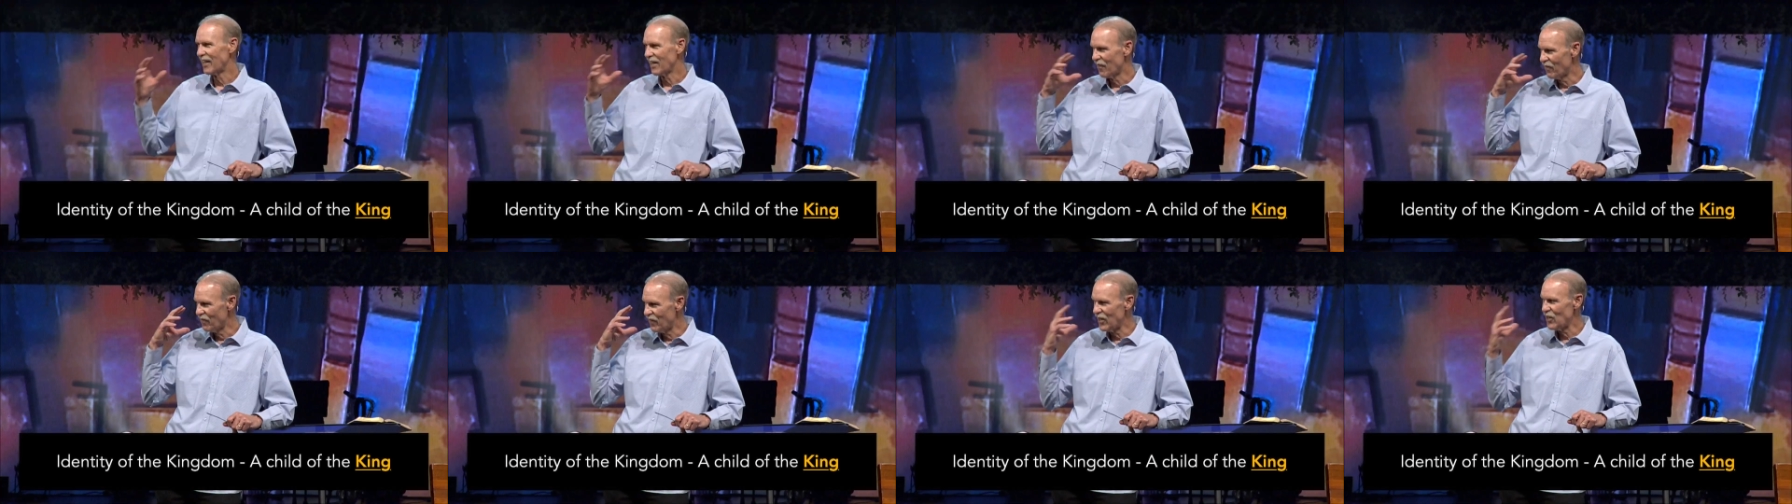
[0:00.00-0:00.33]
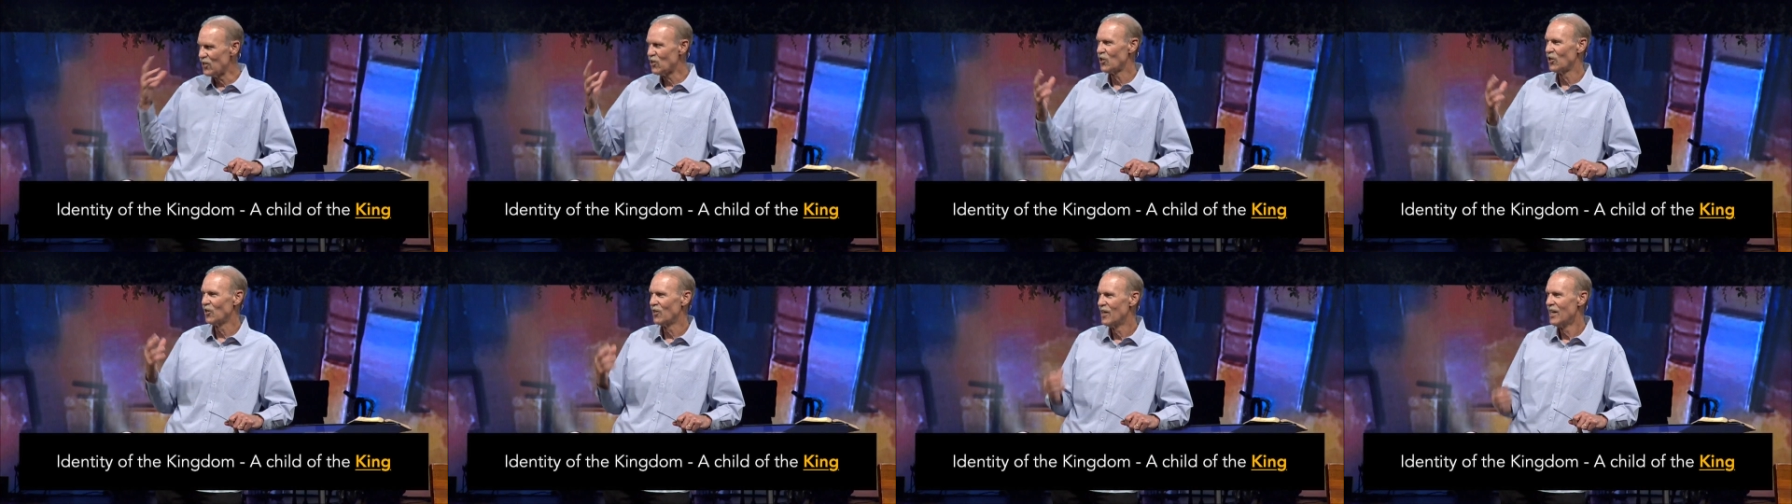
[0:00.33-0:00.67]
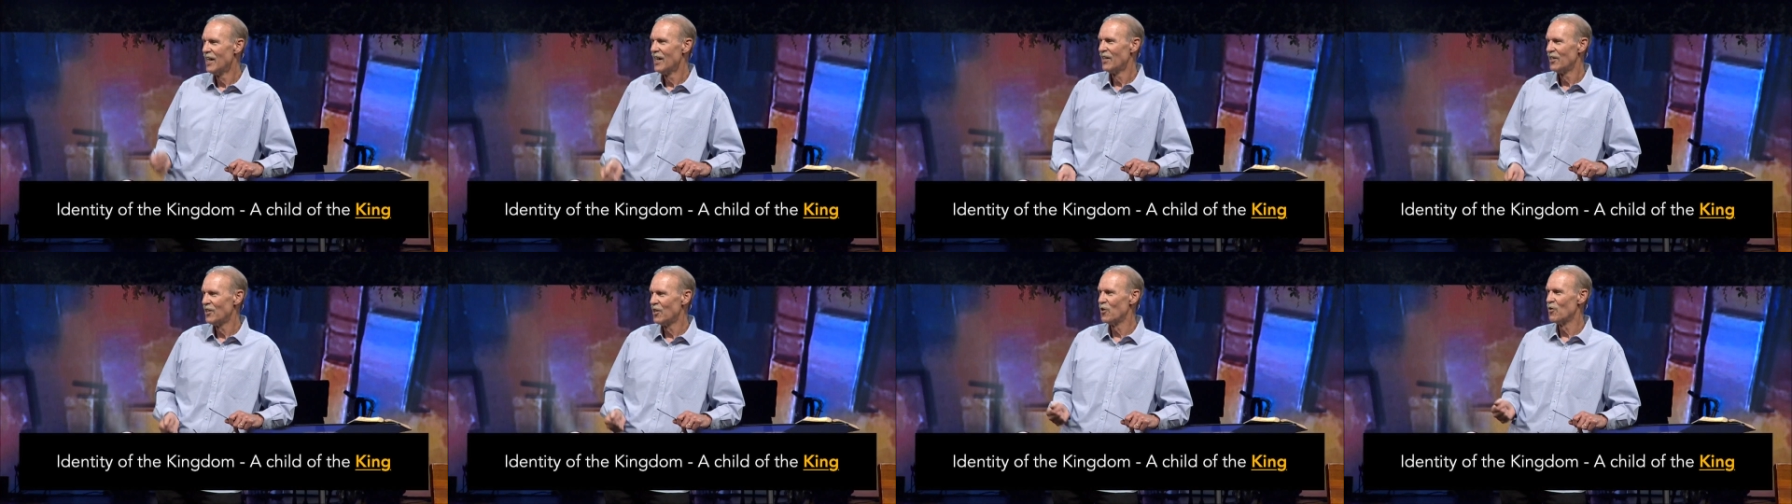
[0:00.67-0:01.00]
to convince you.
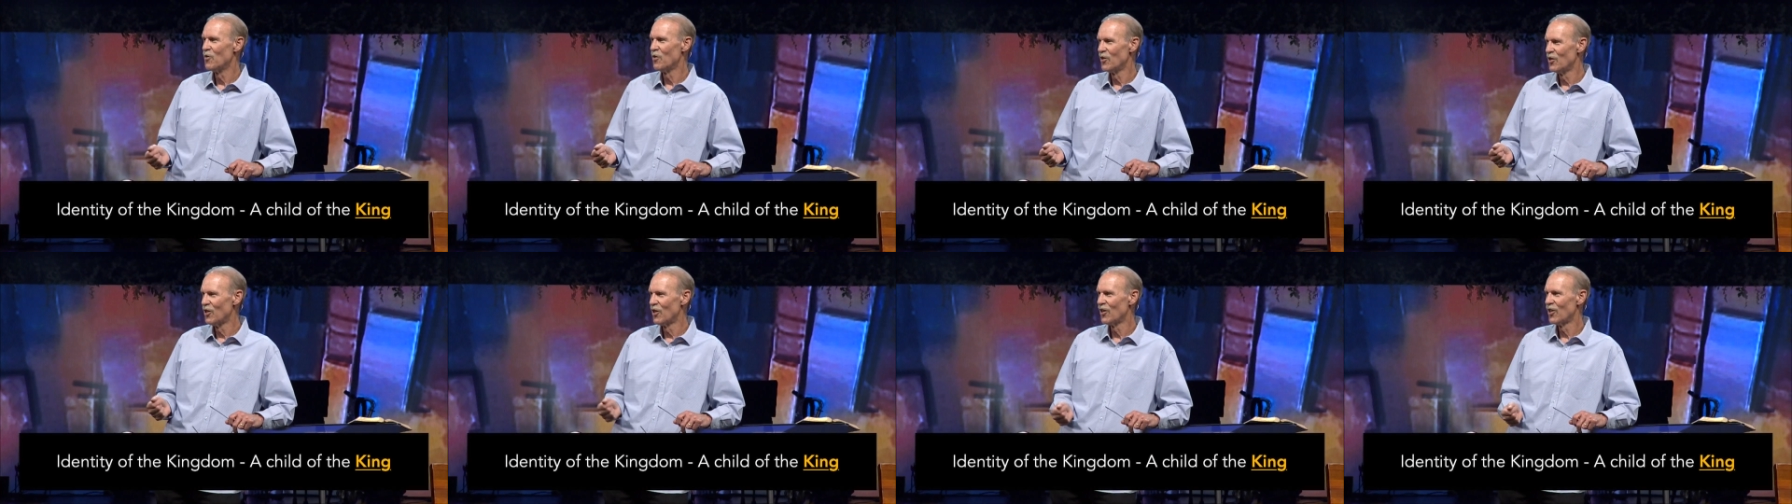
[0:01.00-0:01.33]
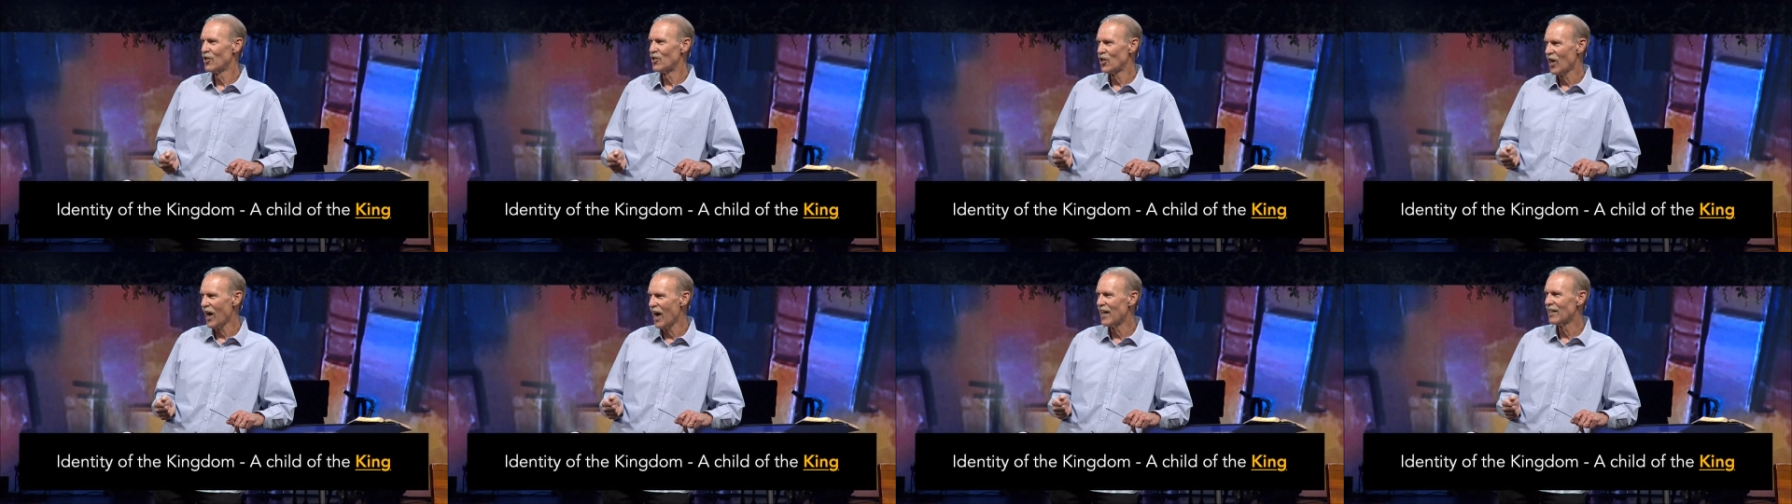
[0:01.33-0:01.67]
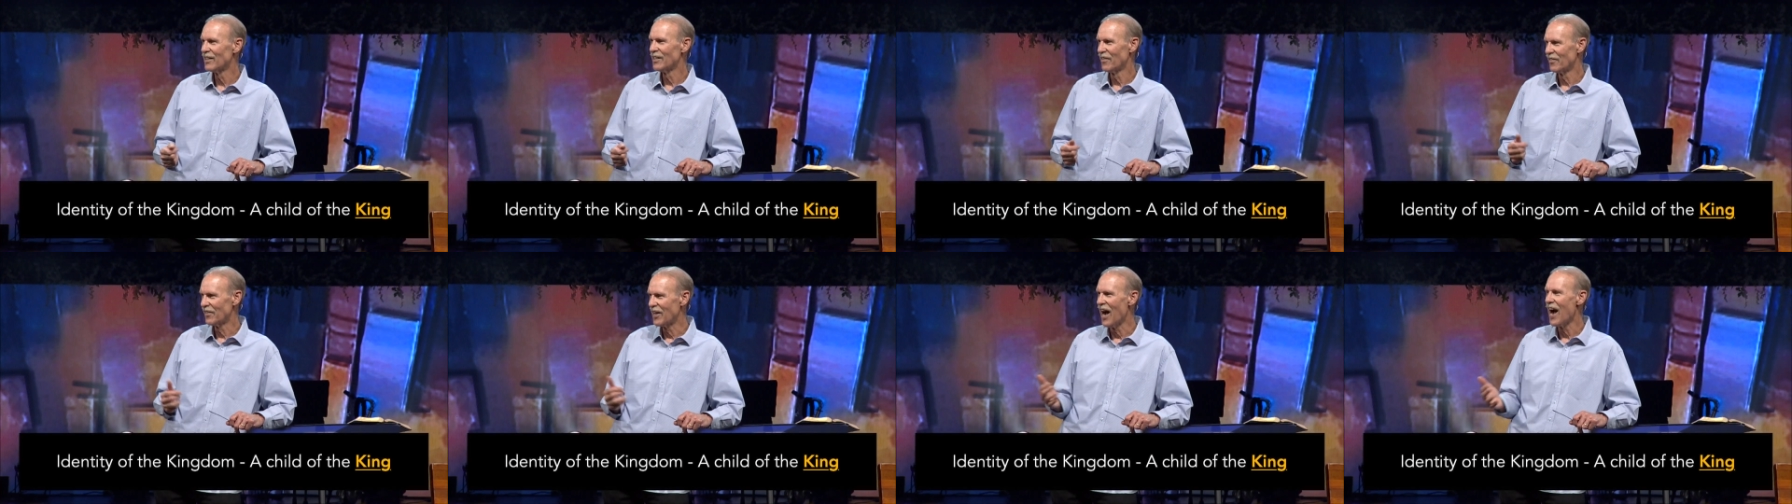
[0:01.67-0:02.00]
you you're a
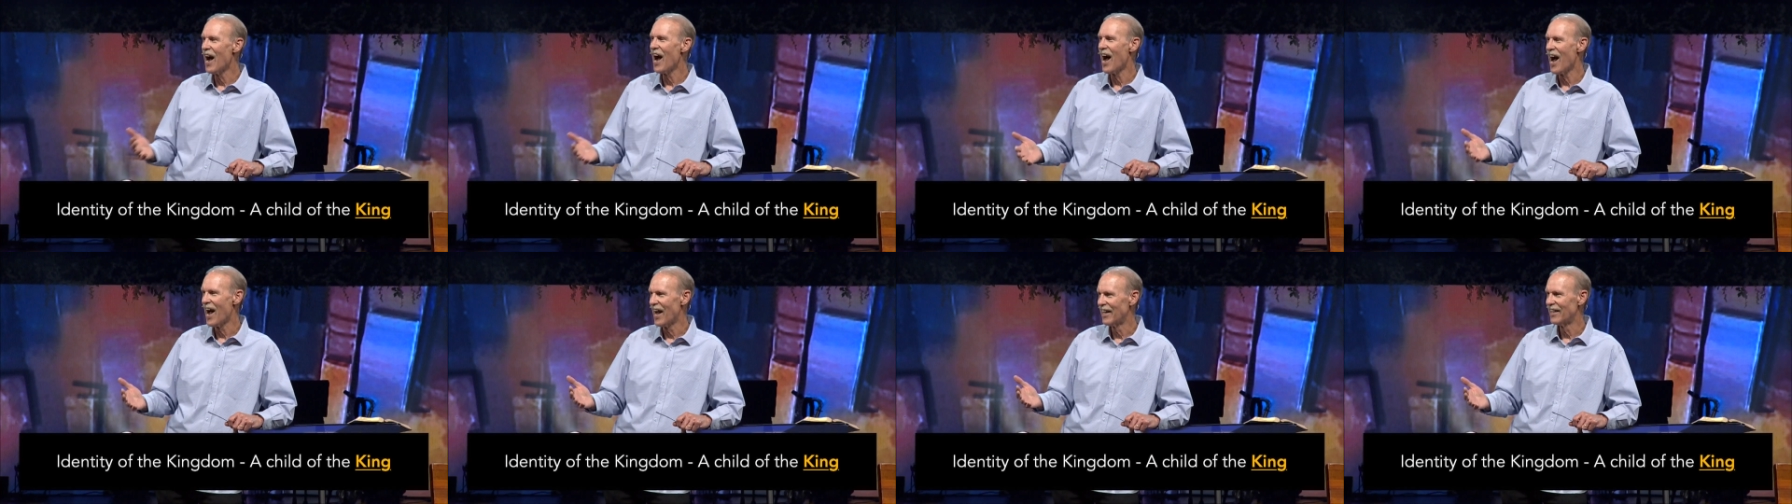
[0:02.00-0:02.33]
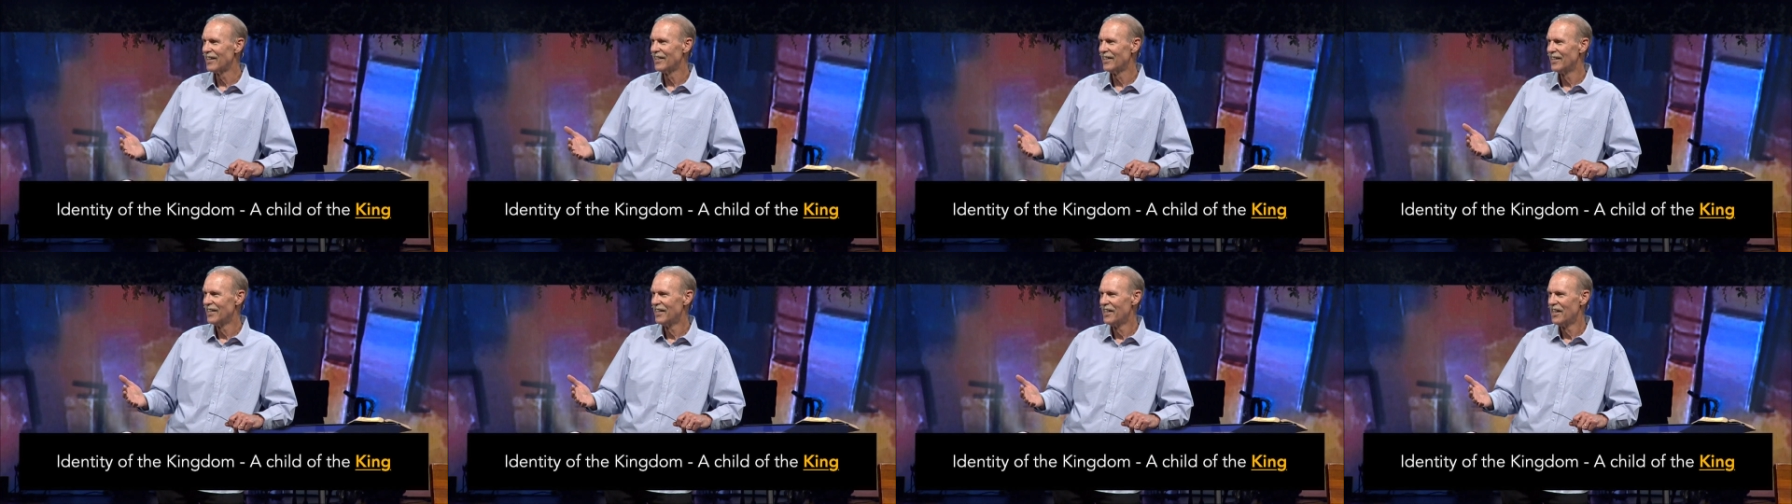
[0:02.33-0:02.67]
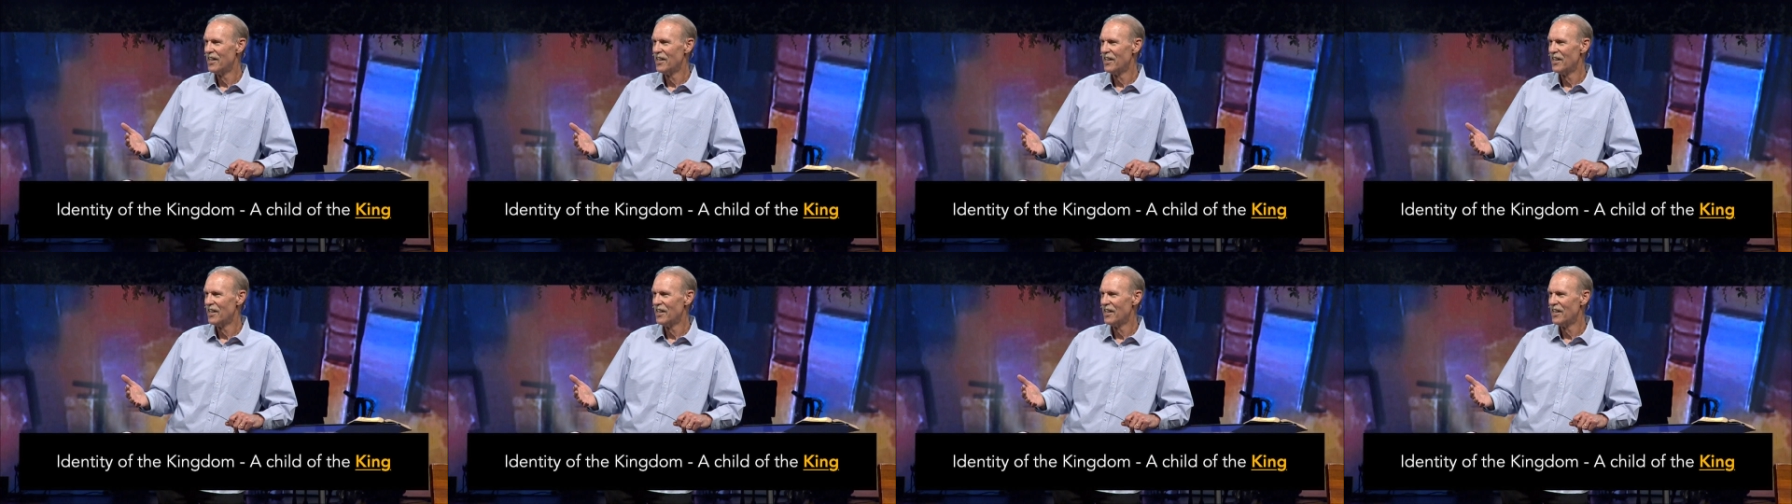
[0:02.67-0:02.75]
child of God.